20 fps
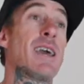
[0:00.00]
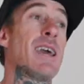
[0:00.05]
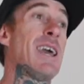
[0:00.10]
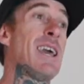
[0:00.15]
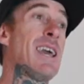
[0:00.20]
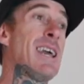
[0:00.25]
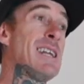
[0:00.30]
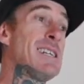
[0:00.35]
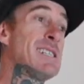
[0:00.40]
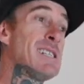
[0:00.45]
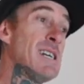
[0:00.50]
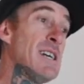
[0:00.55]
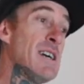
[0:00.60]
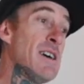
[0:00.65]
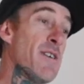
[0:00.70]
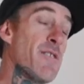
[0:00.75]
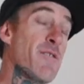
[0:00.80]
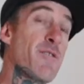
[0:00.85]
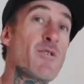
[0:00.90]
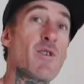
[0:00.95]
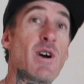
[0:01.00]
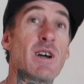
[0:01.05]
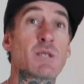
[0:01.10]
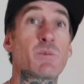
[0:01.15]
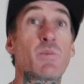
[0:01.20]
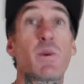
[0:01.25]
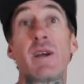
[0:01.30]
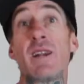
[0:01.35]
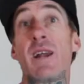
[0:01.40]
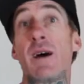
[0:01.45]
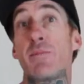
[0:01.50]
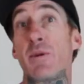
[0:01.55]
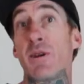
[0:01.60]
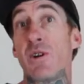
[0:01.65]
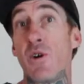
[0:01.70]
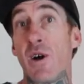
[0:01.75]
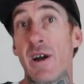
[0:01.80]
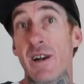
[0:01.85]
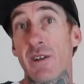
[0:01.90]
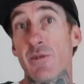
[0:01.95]
and for us being up in
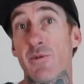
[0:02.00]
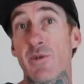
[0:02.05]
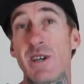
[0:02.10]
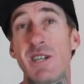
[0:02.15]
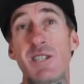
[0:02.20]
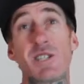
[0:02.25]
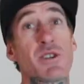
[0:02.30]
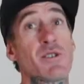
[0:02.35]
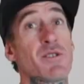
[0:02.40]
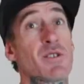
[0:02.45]
Lightning Ridge,